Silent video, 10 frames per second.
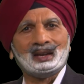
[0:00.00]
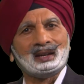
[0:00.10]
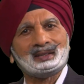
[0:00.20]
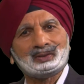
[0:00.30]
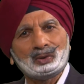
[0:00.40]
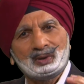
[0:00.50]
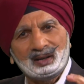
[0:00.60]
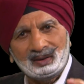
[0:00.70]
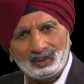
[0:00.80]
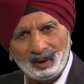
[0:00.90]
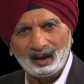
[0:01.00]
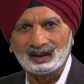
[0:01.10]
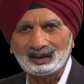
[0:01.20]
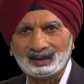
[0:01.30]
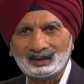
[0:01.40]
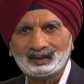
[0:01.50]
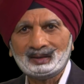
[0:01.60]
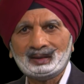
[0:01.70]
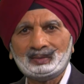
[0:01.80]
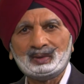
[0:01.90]
It is only when
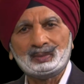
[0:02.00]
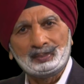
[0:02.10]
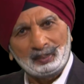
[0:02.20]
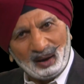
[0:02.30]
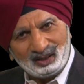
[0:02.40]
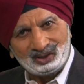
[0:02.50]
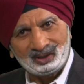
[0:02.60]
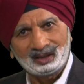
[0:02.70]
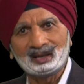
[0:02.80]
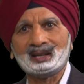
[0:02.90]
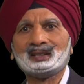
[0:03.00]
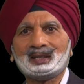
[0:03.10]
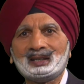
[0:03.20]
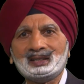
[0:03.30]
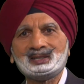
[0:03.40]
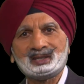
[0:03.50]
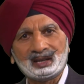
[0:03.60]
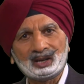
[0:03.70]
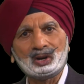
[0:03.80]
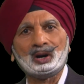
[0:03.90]
we passionately
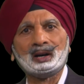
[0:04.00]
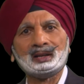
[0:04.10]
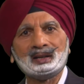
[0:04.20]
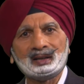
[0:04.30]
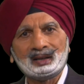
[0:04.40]
take on